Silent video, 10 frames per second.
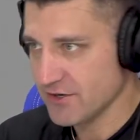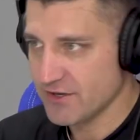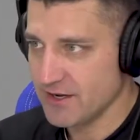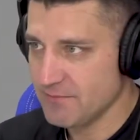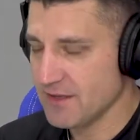
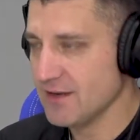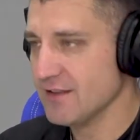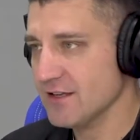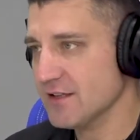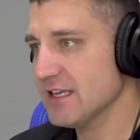Okay. And I
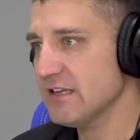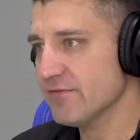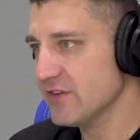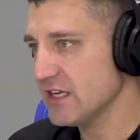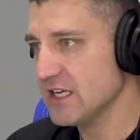think the
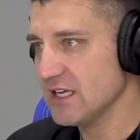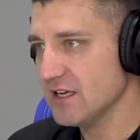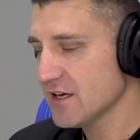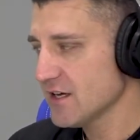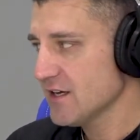
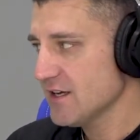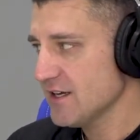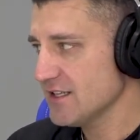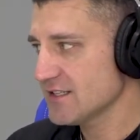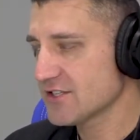EV
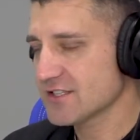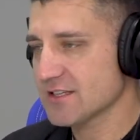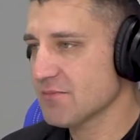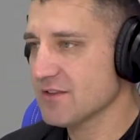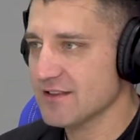is just
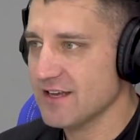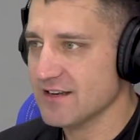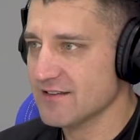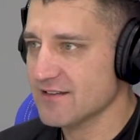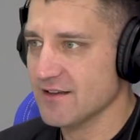something
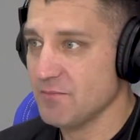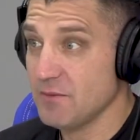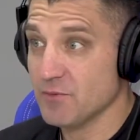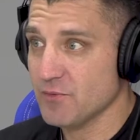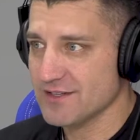that
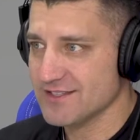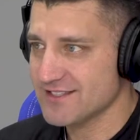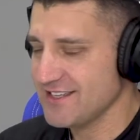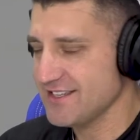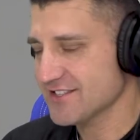people want to
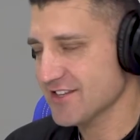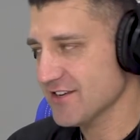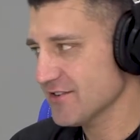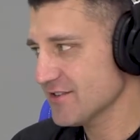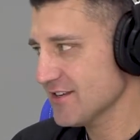see.
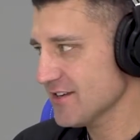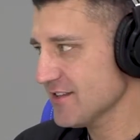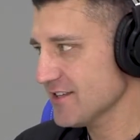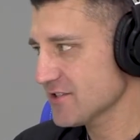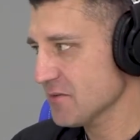So,
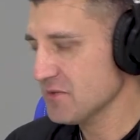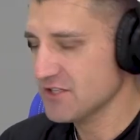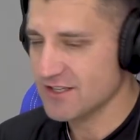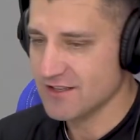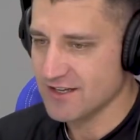they stop me,
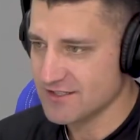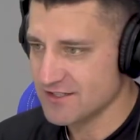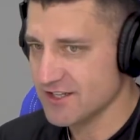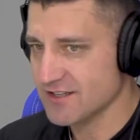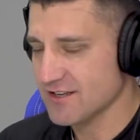check the
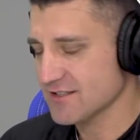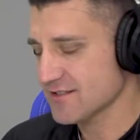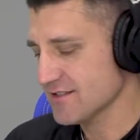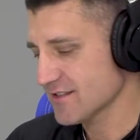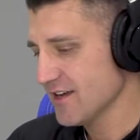license
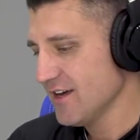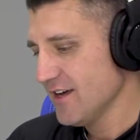disc.